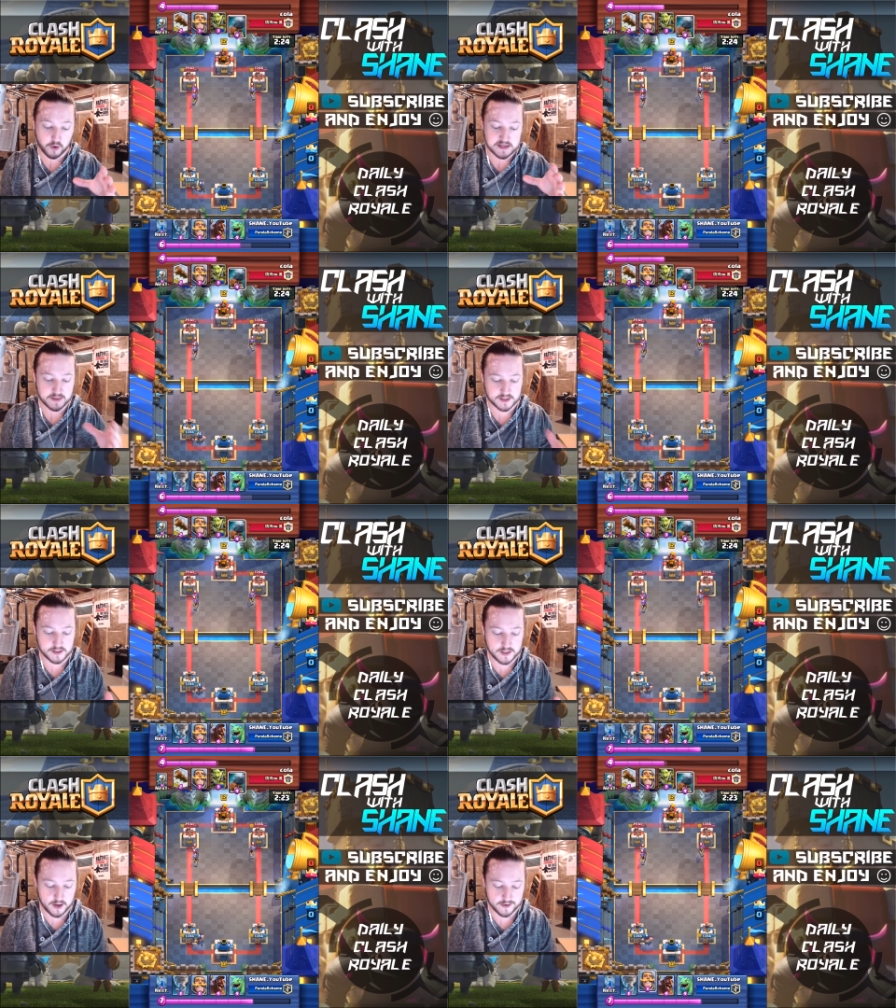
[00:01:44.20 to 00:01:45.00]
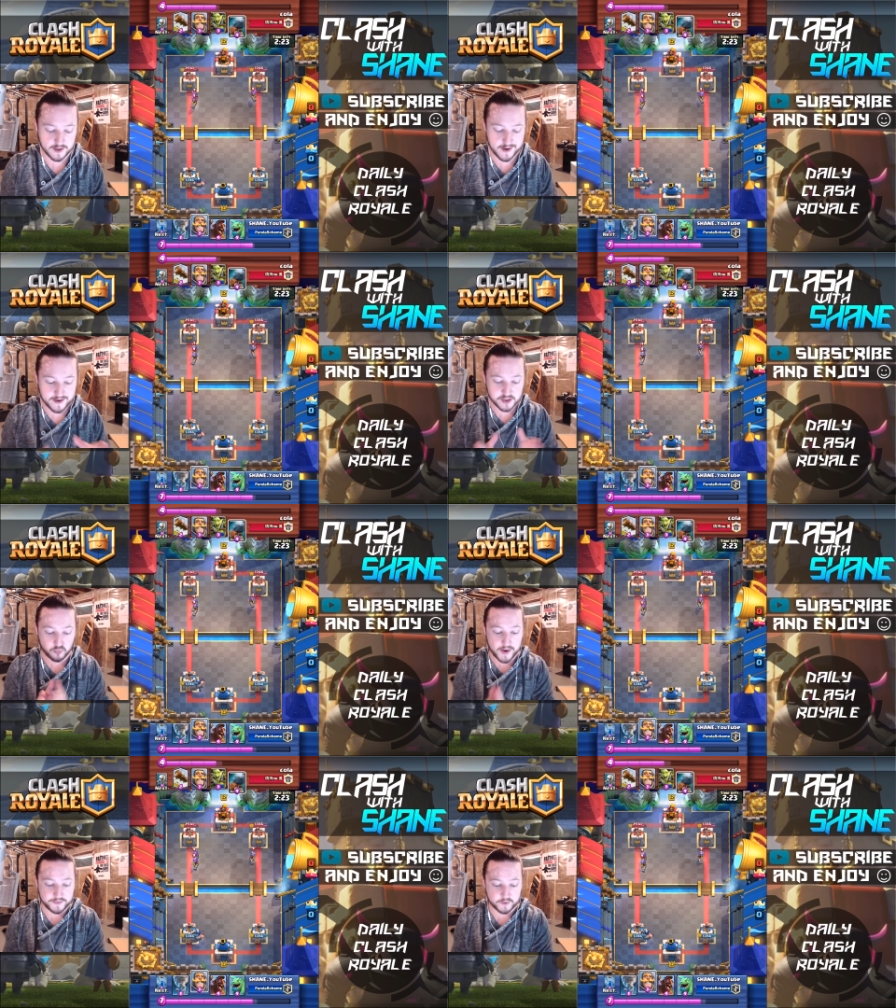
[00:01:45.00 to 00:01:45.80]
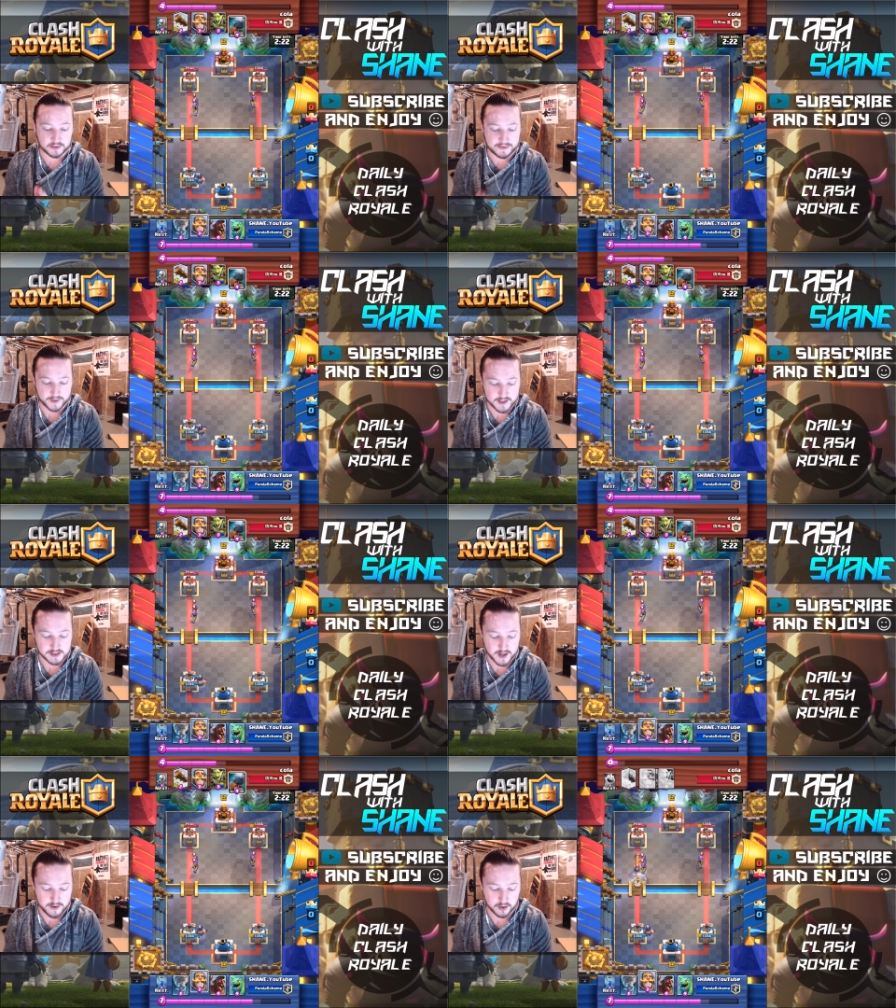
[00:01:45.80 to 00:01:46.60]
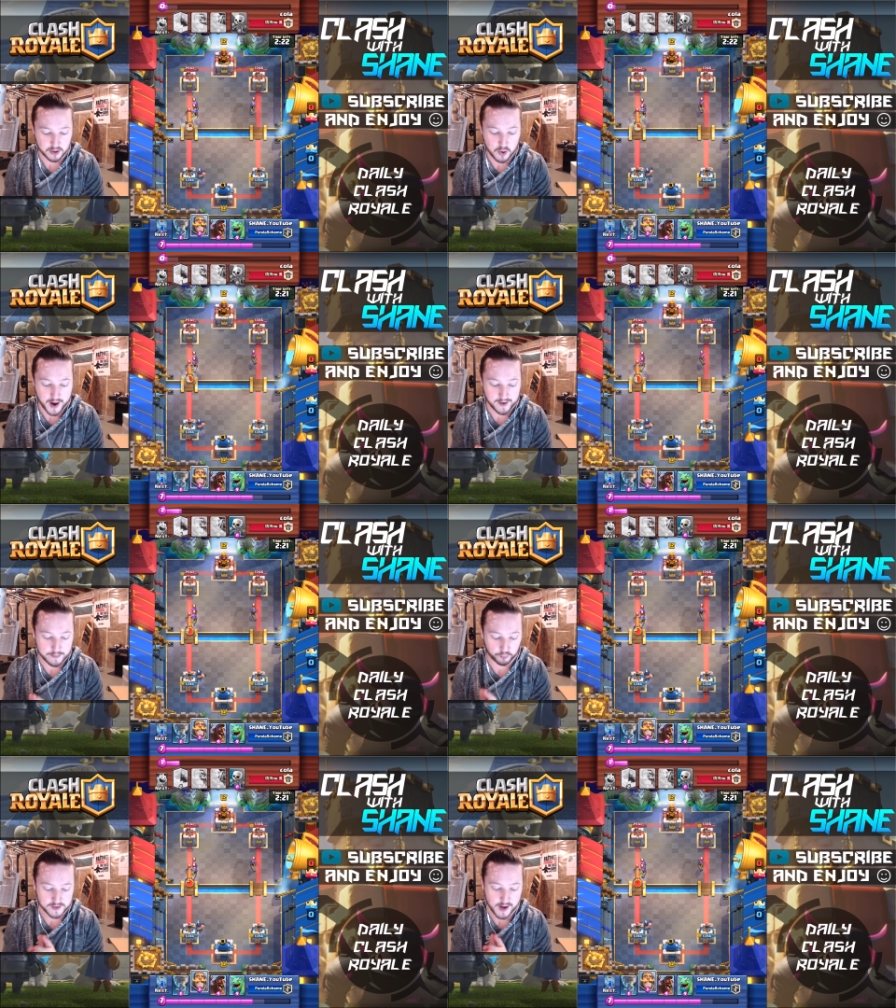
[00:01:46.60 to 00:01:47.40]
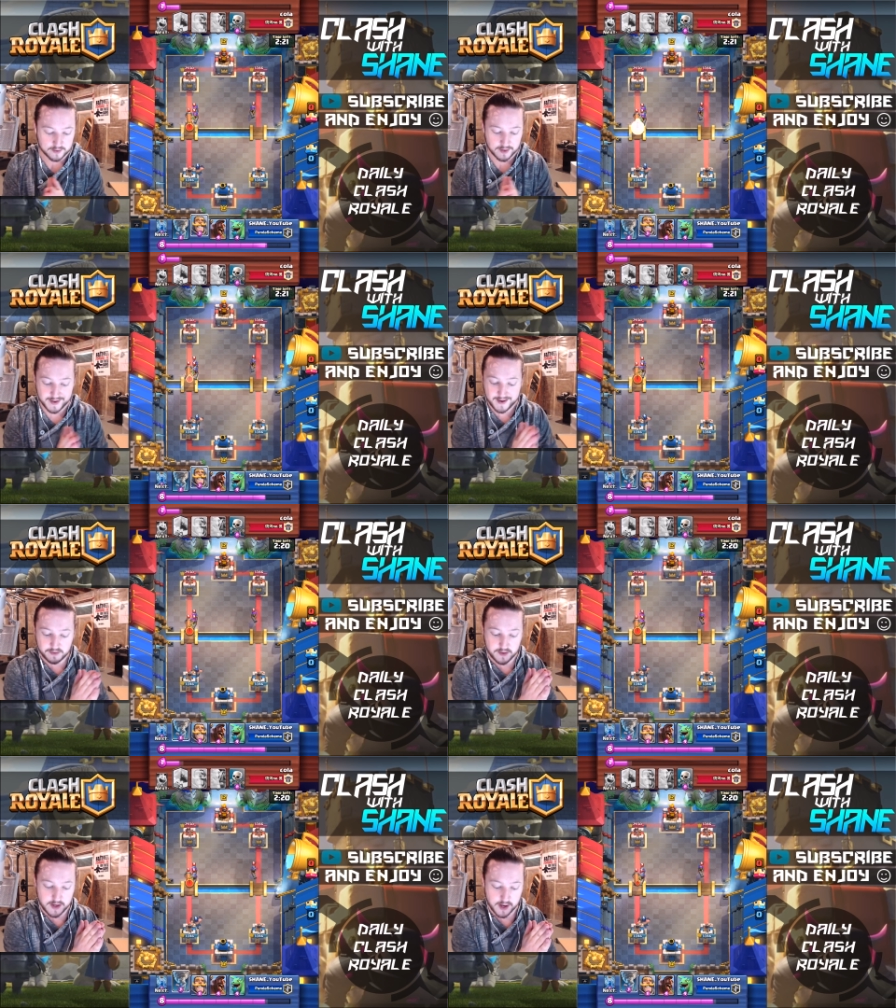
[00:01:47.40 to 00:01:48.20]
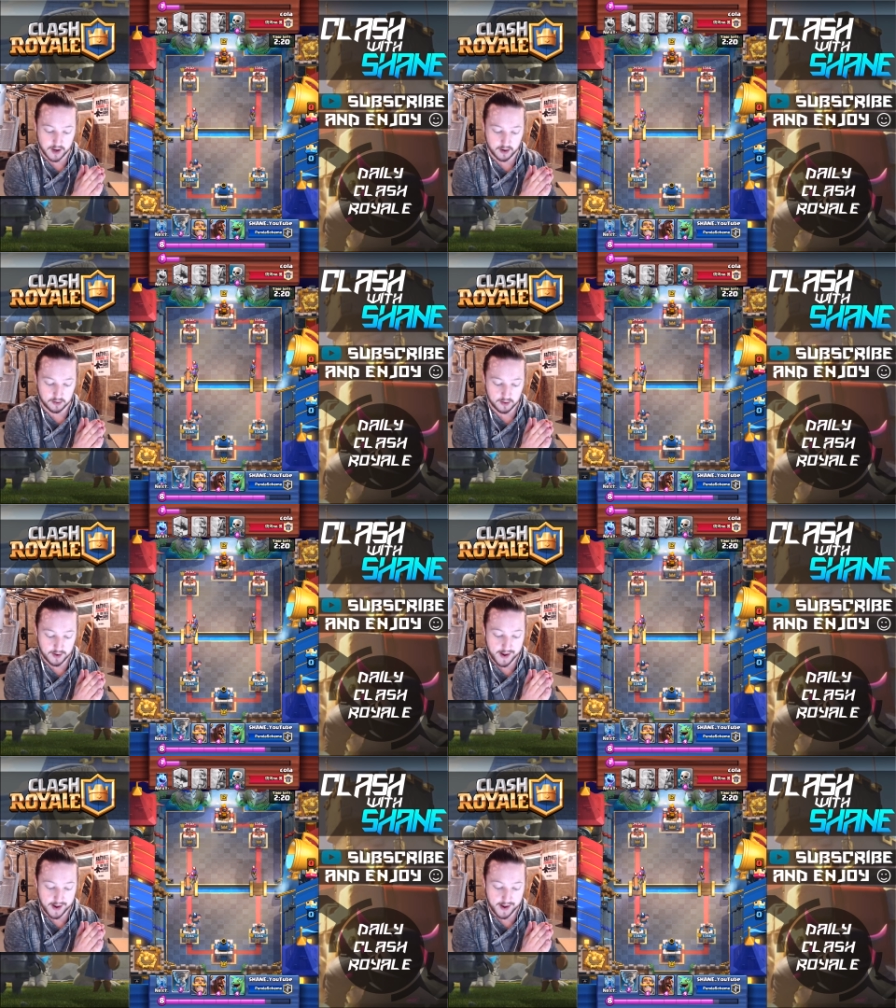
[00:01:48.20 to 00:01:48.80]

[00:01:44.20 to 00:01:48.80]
for his Musketeers. So right there on the left hand side, gonna go ahead and protect the uh,